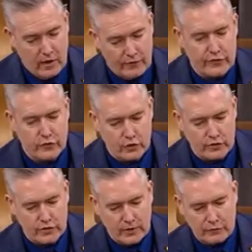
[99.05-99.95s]
of the
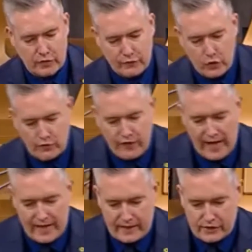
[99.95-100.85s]
Scottish Government's Review of
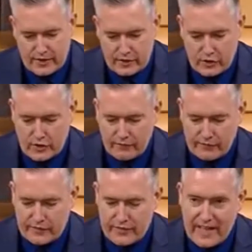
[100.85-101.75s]
Higher Education
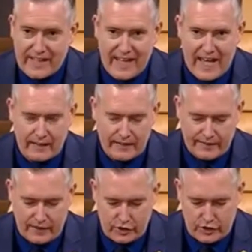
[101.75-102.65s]
Governance, said
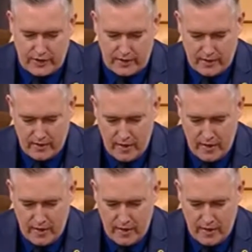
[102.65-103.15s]
earlier this year